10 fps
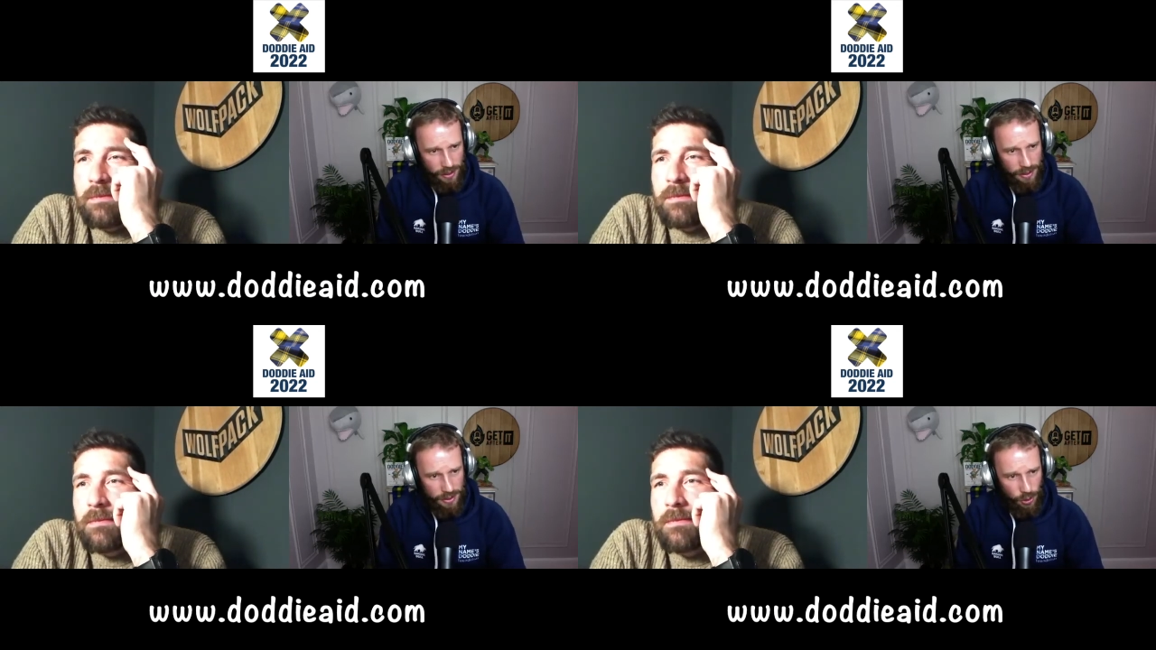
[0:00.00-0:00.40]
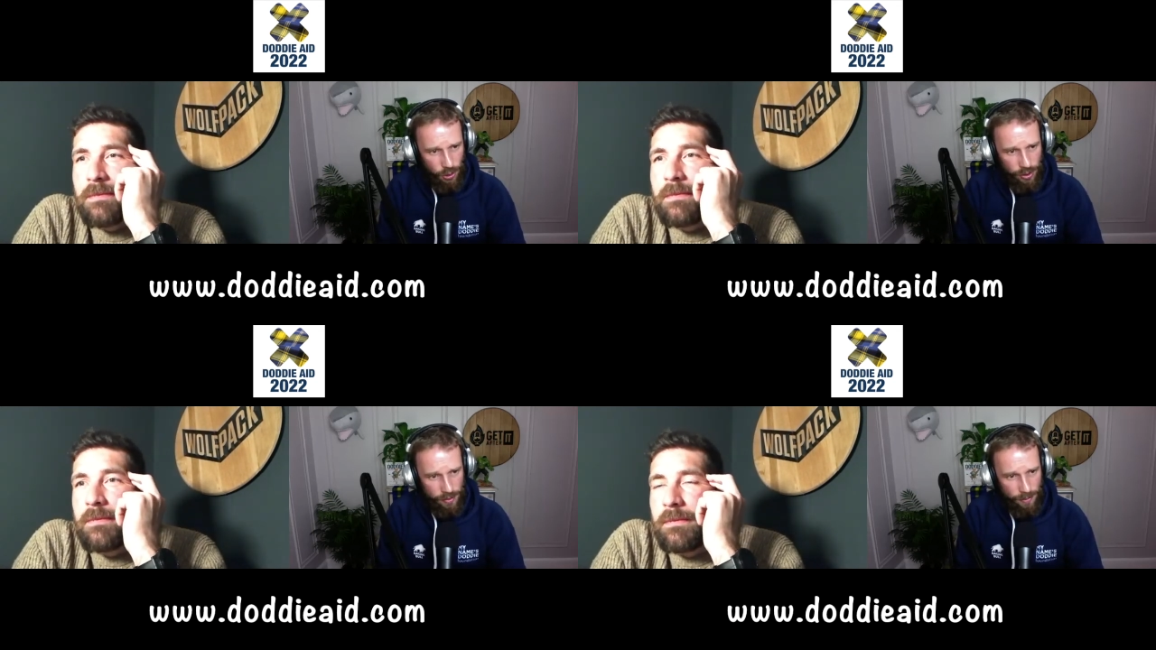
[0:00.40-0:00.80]
Speaker 1: as an
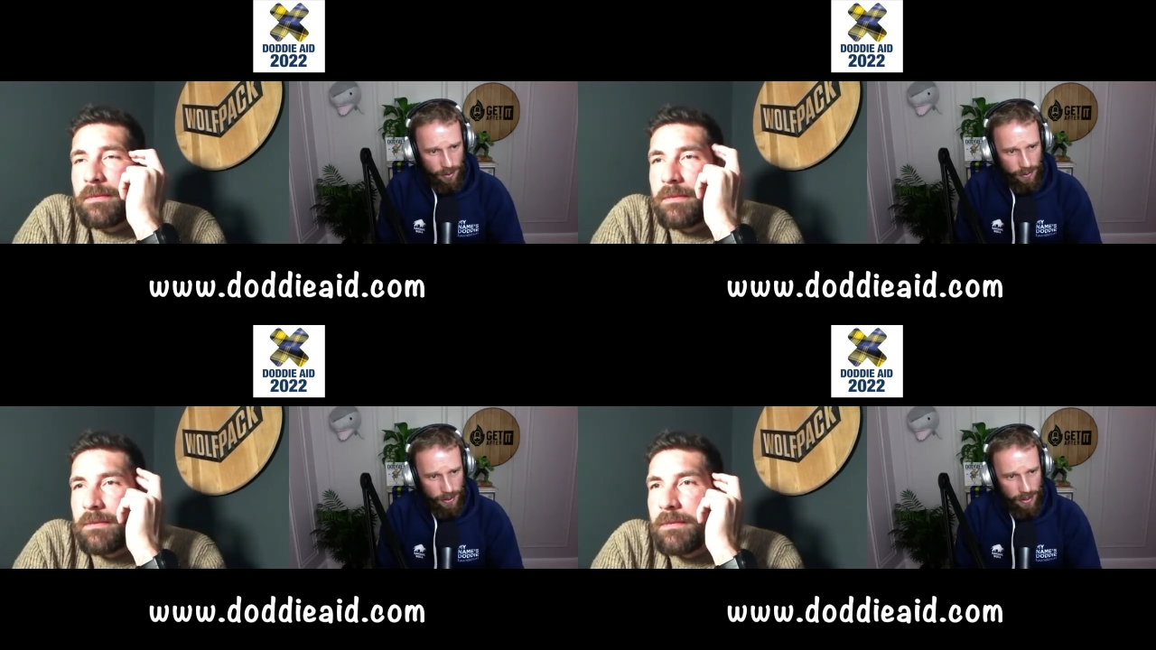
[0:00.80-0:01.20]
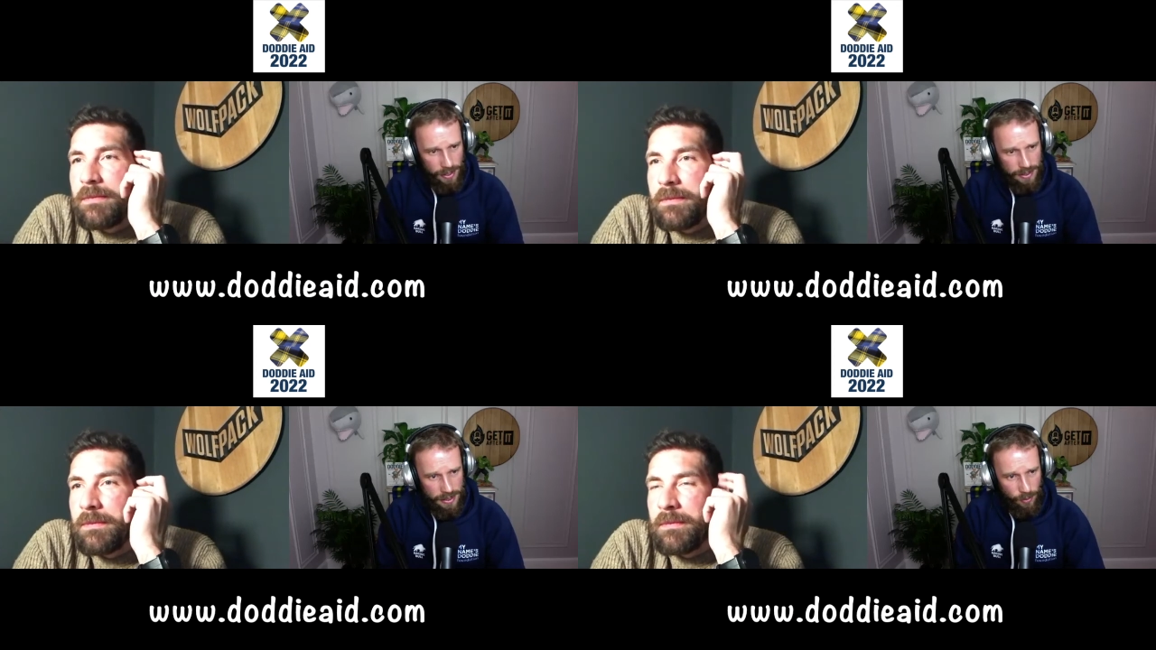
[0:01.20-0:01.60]
honorary Barbarian.
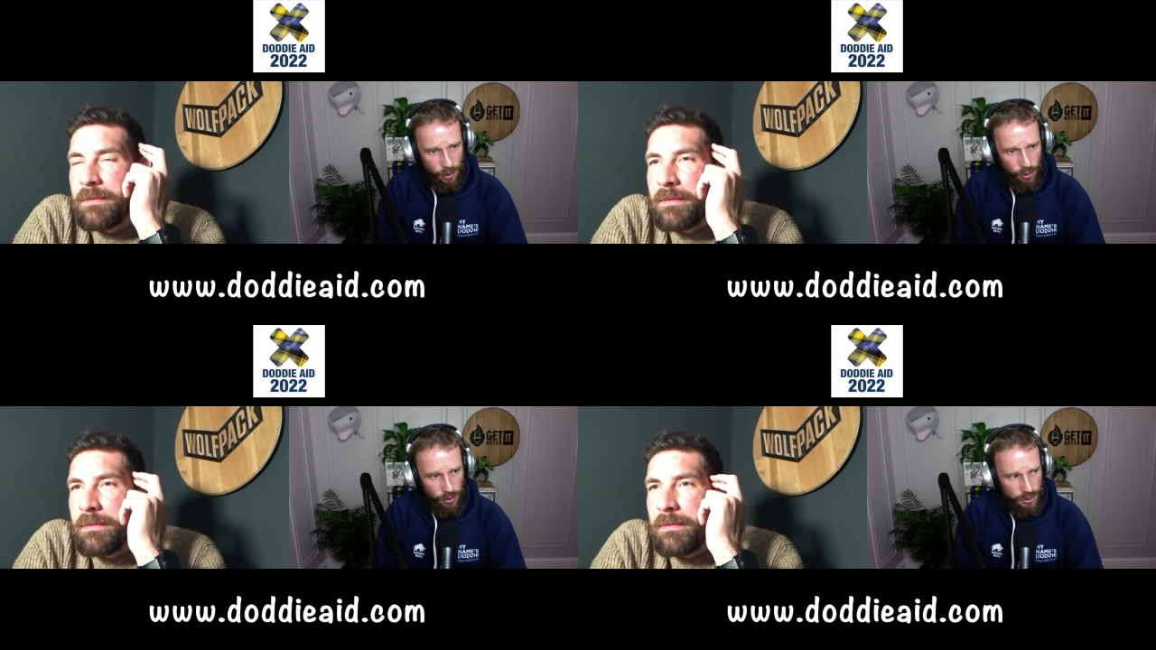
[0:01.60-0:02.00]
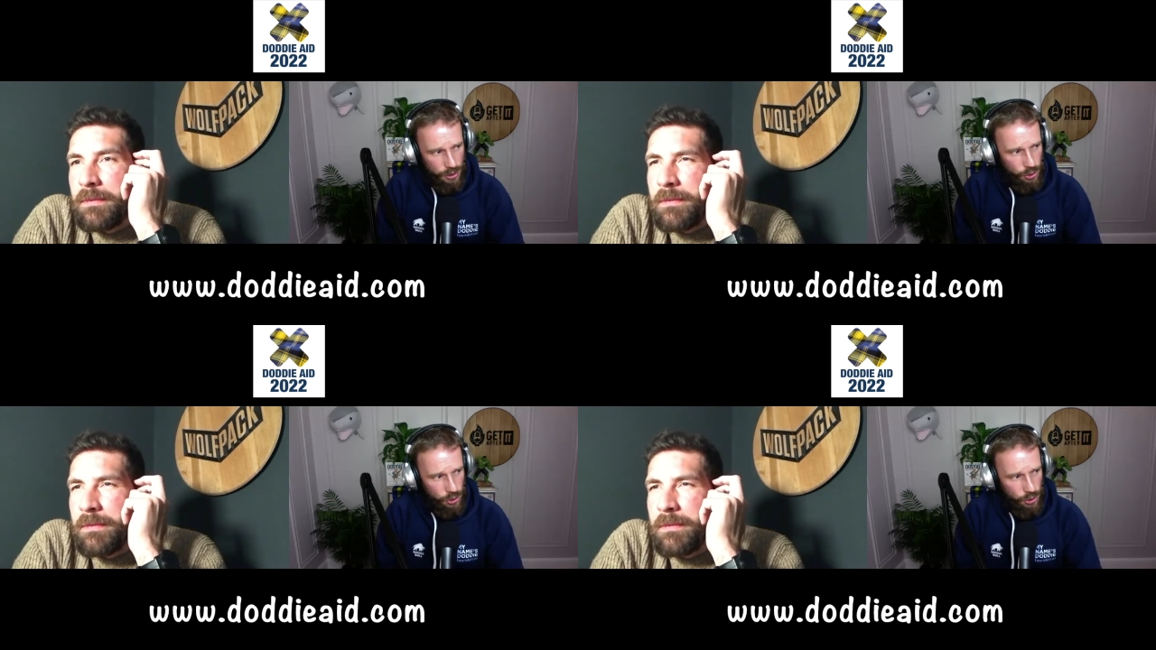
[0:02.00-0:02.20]
He's coming on. Sir